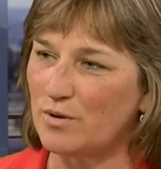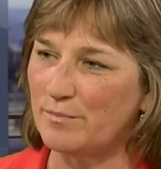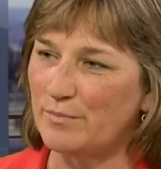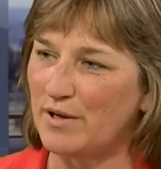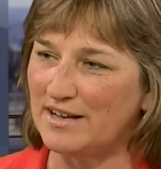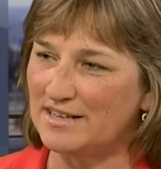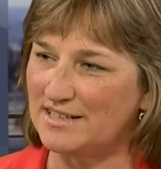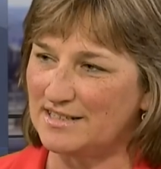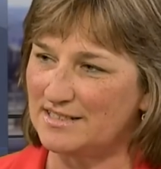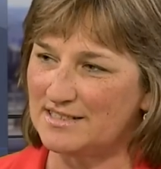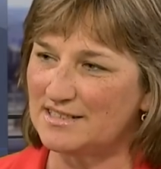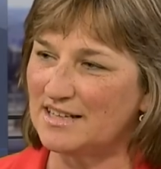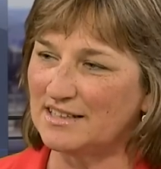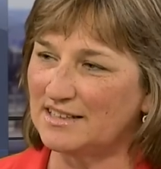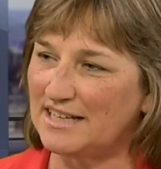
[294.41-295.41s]

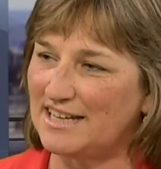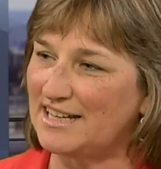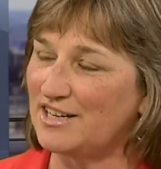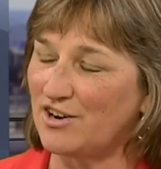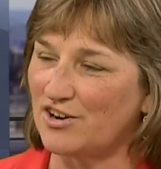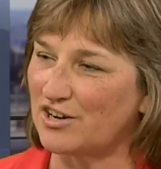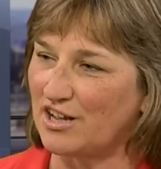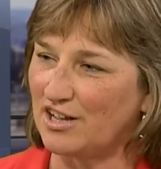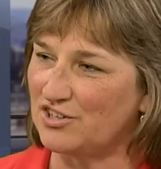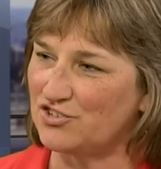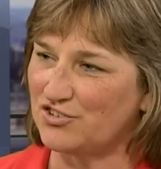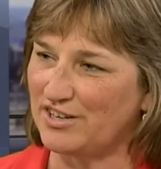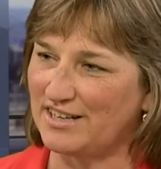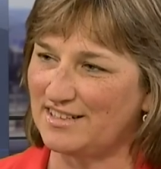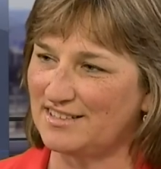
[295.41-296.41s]
abundantly in our
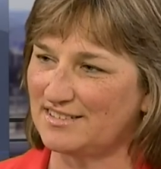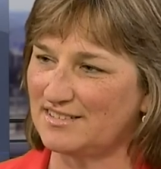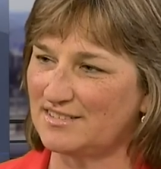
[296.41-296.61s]
country.